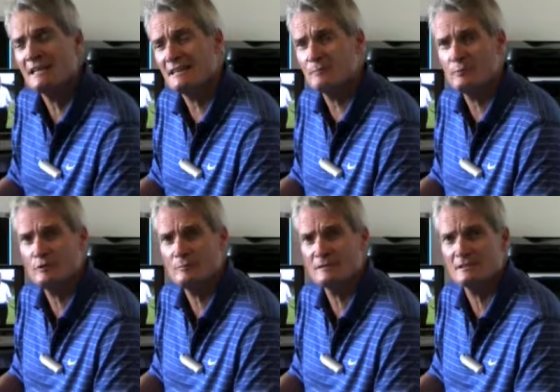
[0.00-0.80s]
The
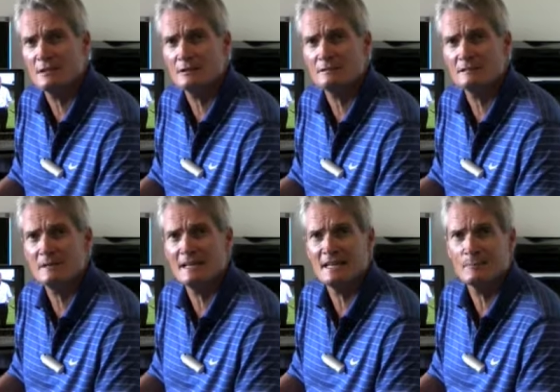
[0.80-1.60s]
improvement cycle is
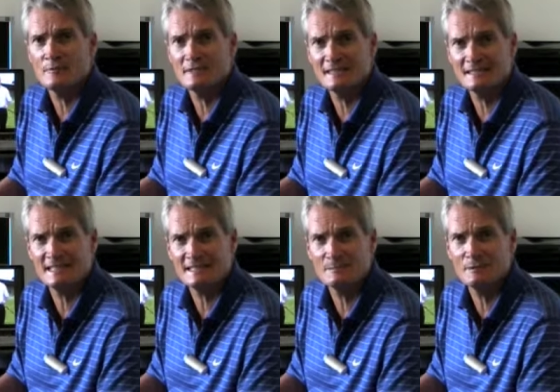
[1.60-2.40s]
made up of an
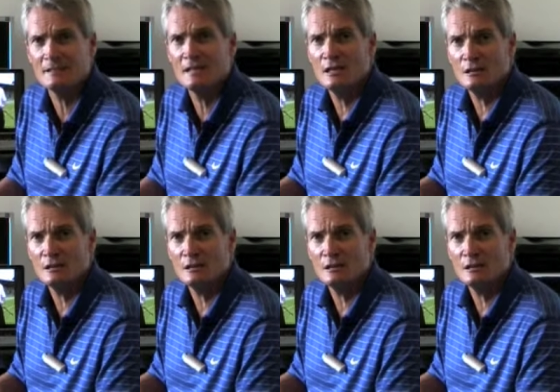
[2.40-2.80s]
assessment,